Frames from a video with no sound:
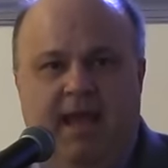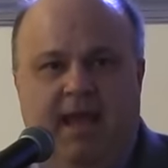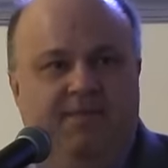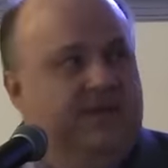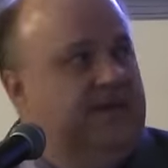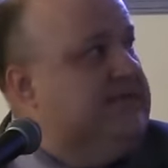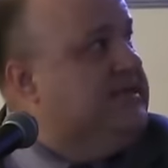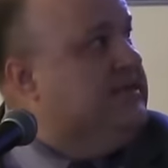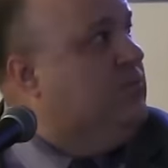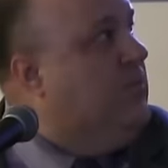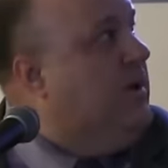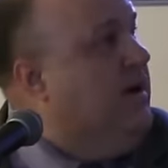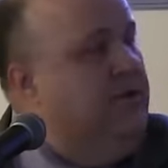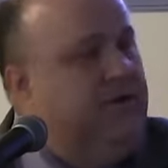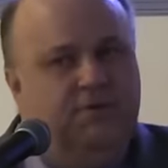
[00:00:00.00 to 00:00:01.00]
And this is
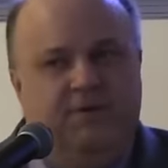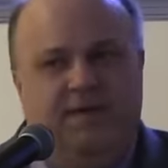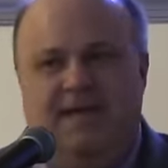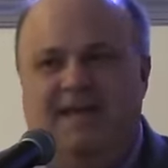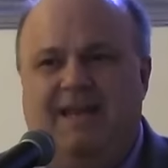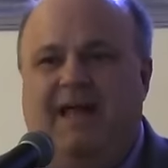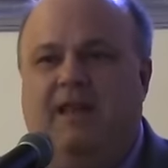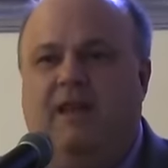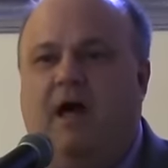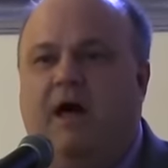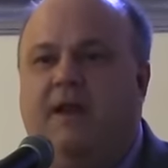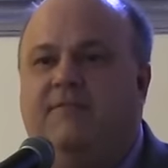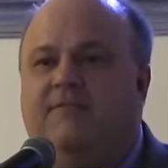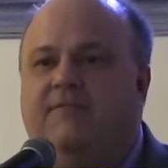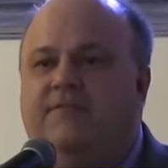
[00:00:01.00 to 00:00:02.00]
where you get a
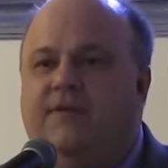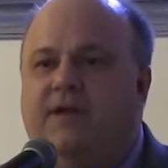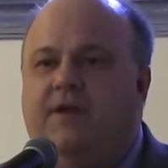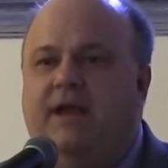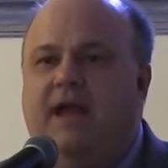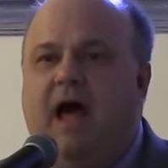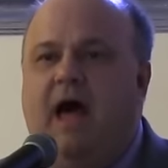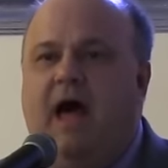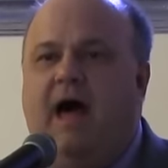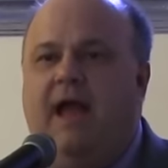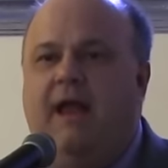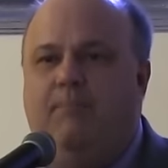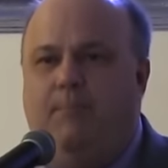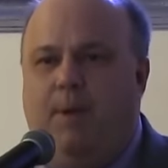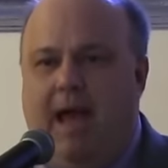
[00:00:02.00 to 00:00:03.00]
lot of very
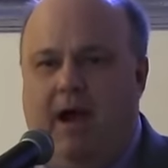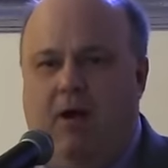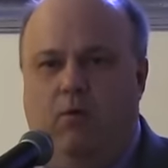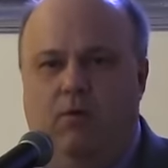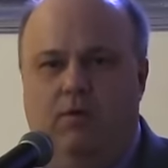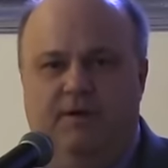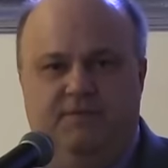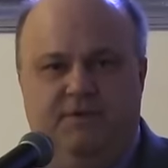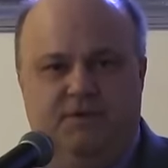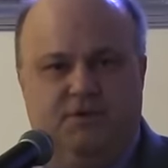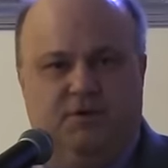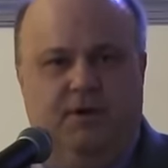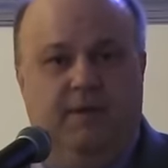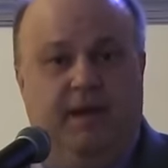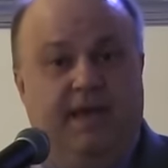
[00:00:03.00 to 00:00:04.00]
high power of
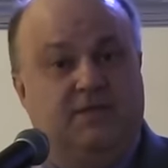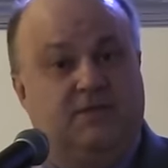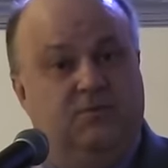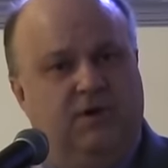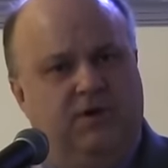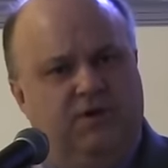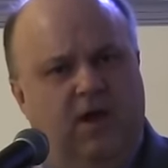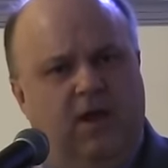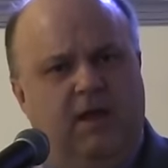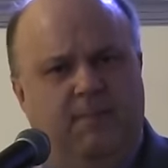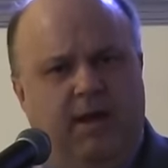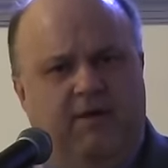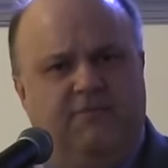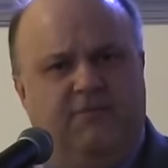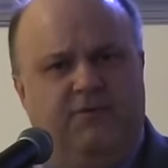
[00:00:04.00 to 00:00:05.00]
discrimination. When you're talking
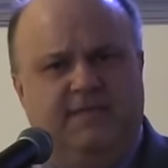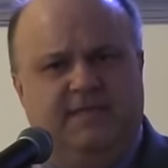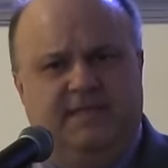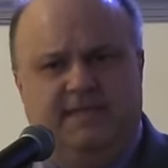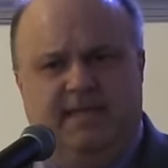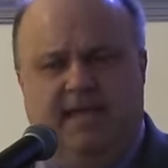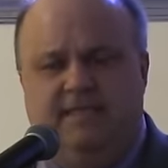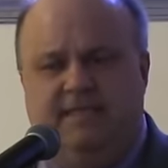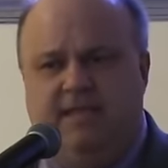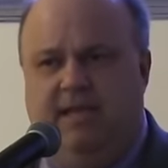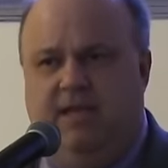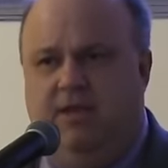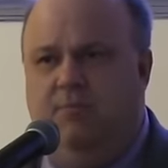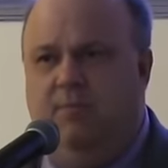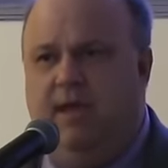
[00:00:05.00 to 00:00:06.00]
about forensic
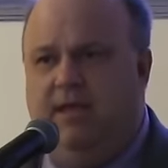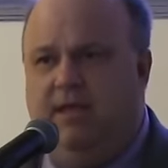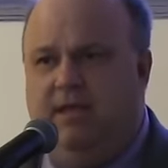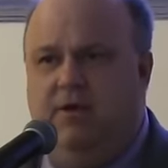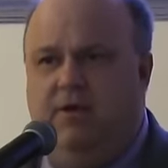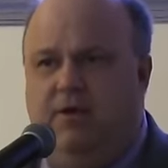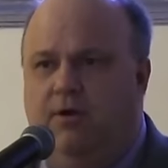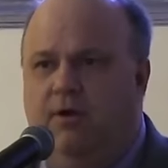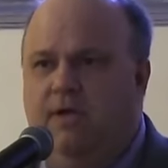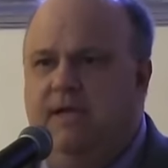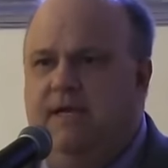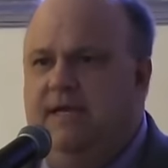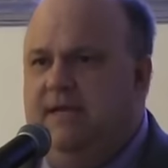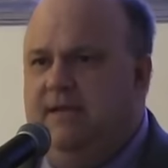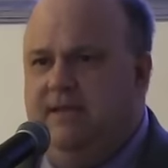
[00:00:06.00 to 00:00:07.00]
testing, and you may hear
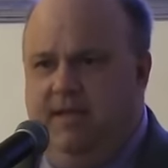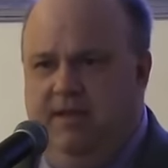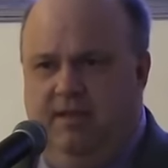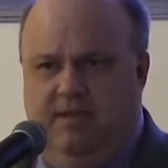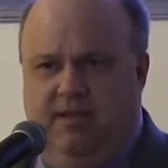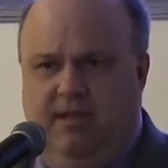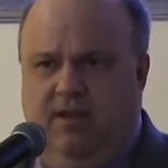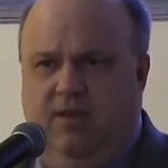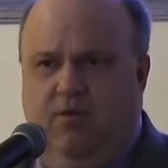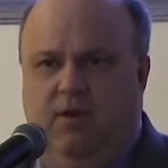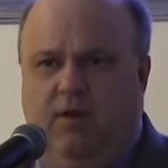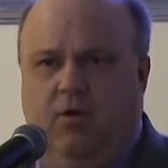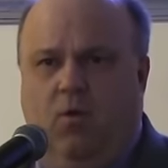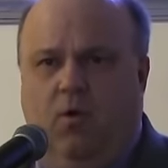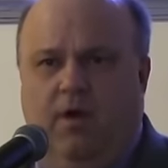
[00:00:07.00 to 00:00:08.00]
in you know
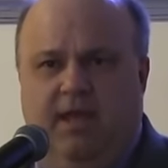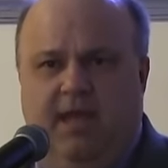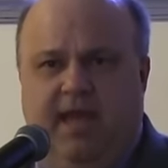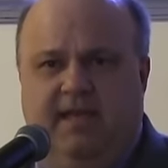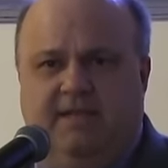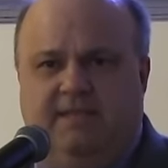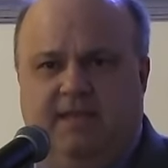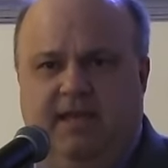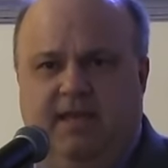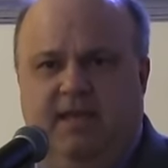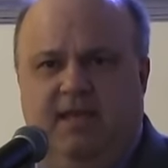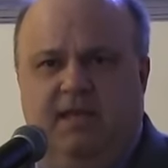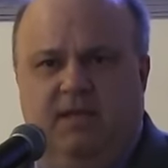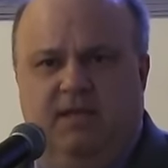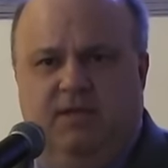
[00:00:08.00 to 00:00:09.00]
in a court case
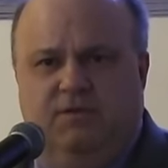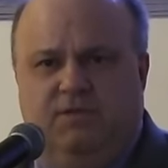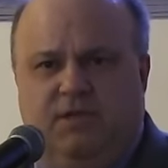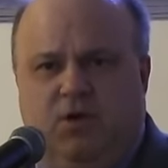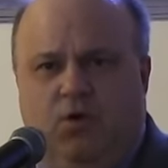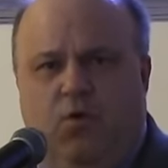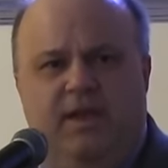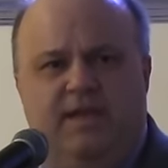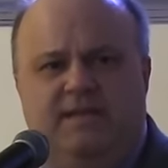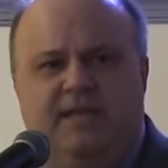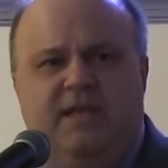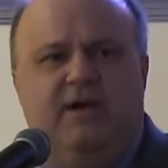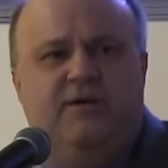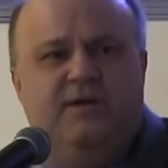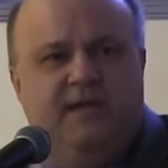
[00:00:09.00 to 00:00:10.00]
that there's a
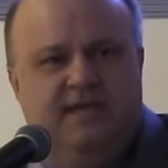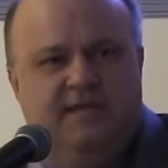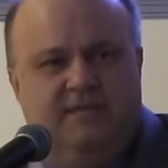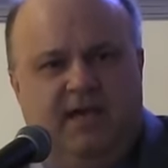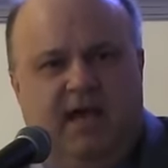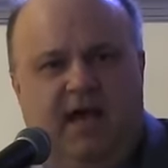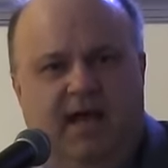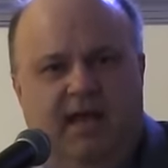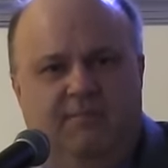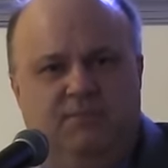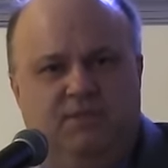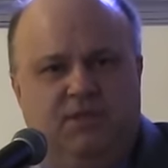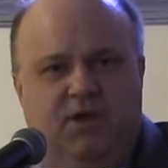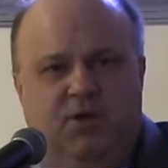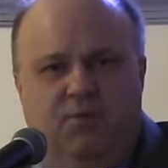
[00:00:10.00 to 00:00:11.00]
quintillion
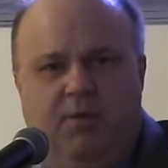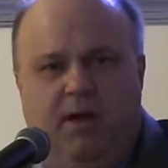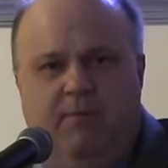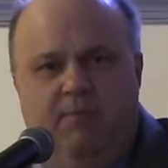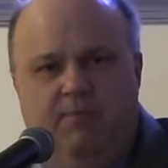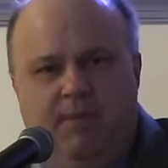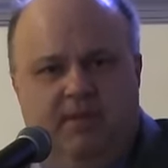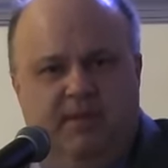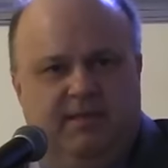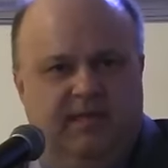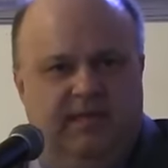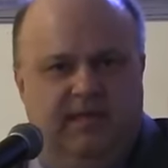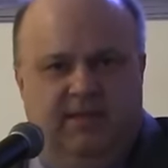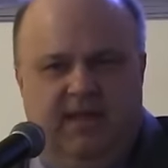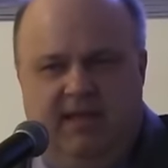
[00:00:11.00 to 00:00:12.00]
times you know
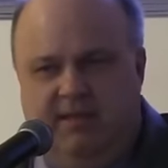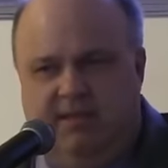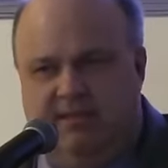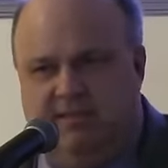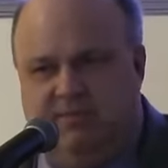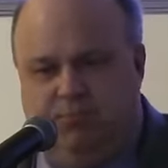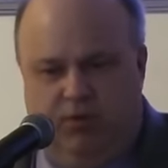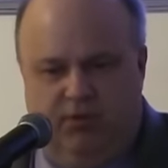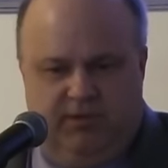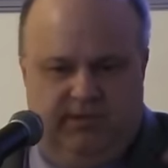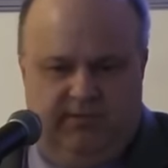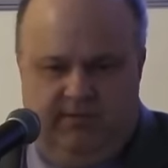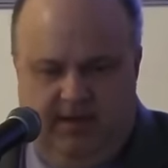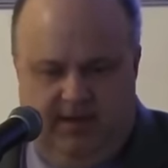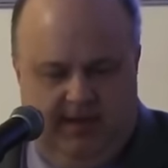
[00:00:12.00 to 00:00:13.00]
probability that this
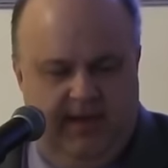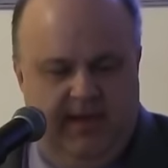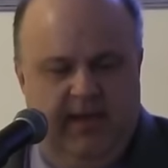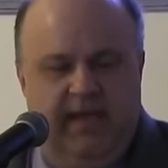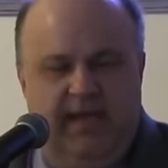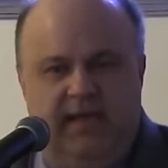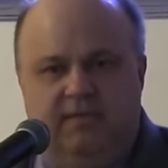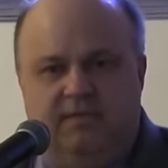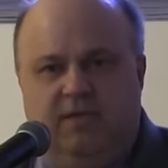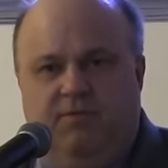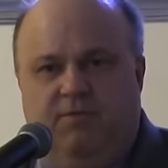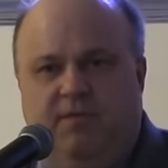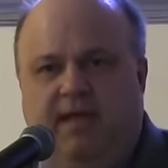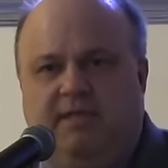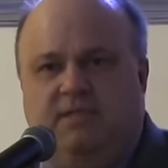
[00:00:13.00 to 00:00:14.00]
person uh,
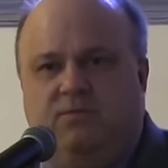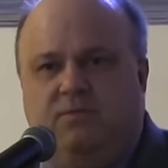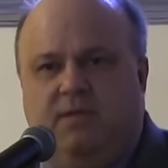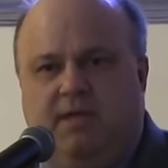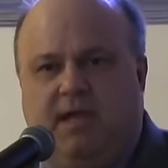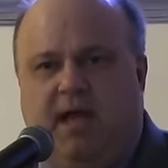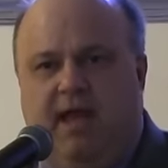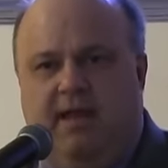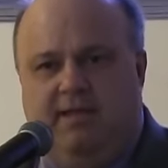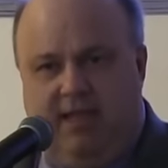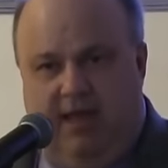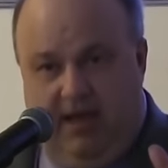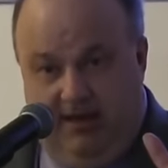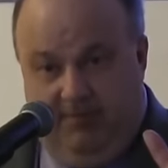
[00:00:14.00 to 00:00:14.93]
so that's the type,